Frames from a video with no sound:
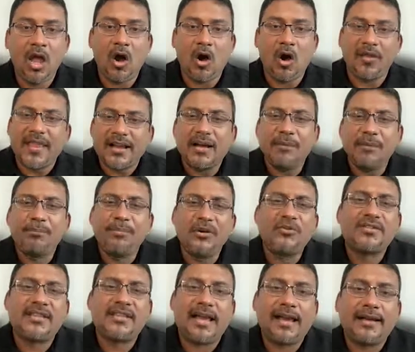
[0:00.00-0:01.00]
On the
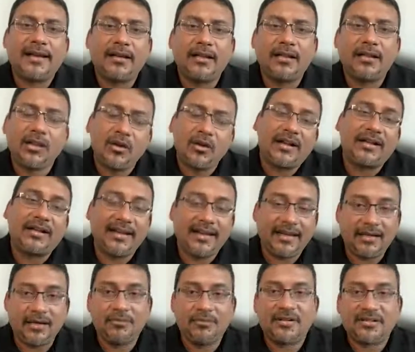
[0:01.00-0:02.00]
compute side, look at
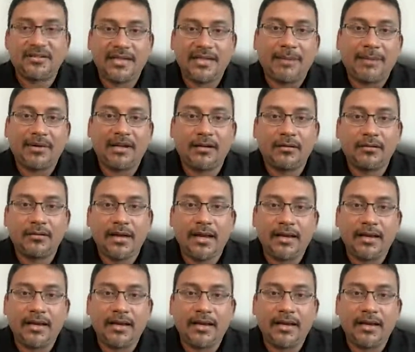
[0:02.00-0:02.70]
AWS Lambda,